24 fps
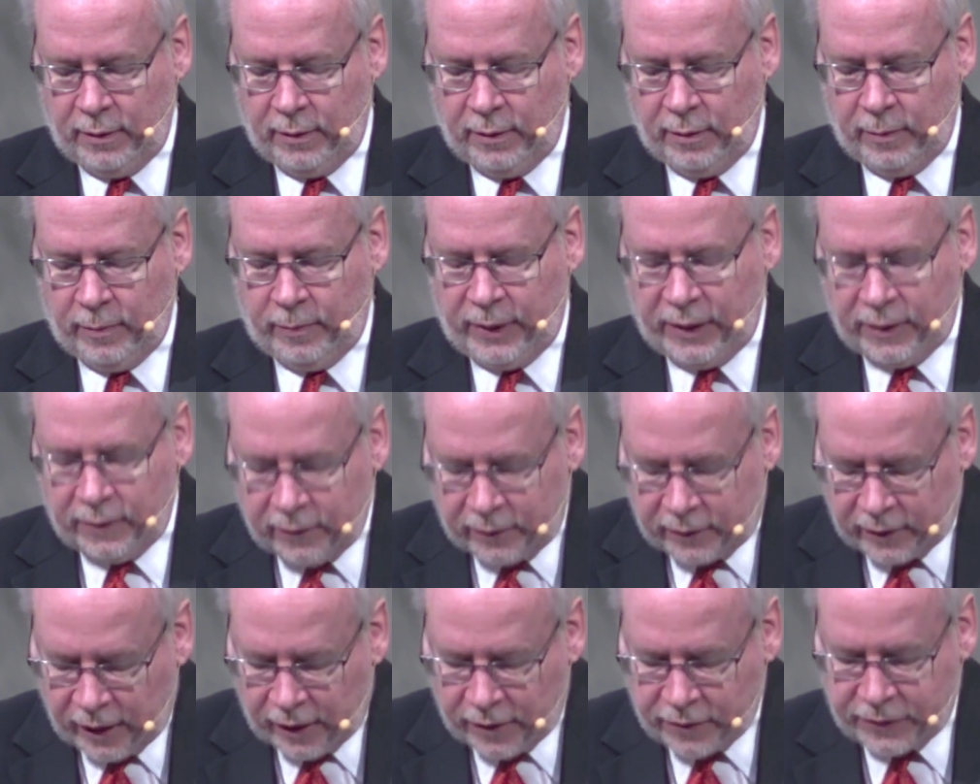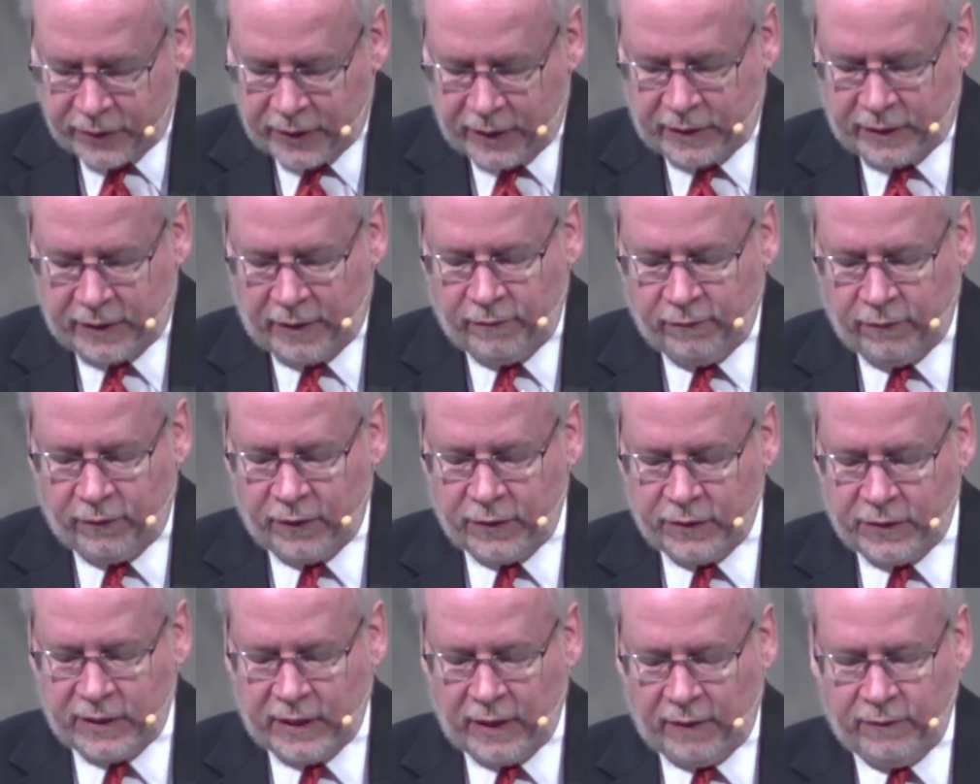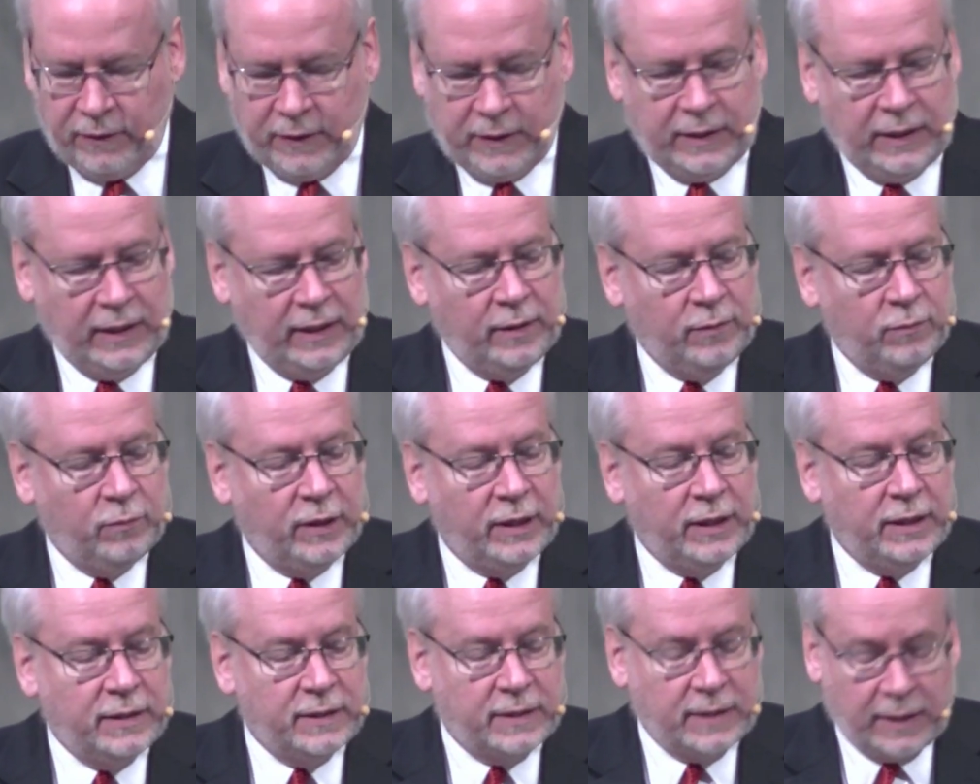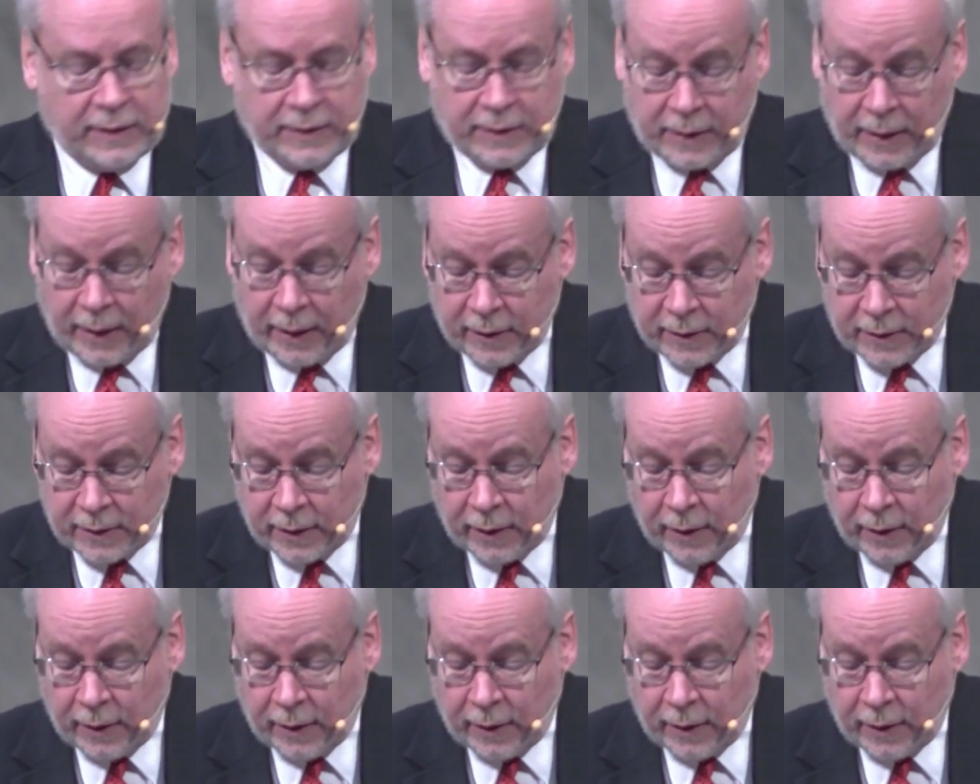Peter tells us in verse 17 when he says this,